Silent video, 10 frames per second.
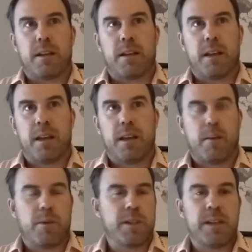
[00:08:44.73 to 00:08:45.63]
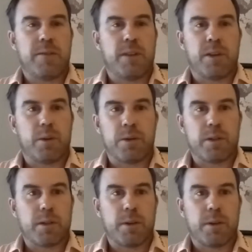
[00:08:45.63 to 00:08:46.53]
like it wasn't even
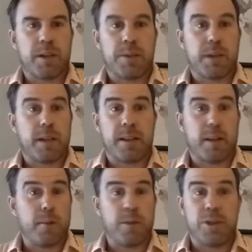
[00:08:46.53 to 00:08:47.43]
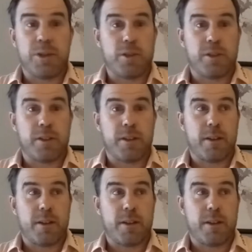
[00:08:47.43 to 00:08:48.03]
close to what I expected. It was just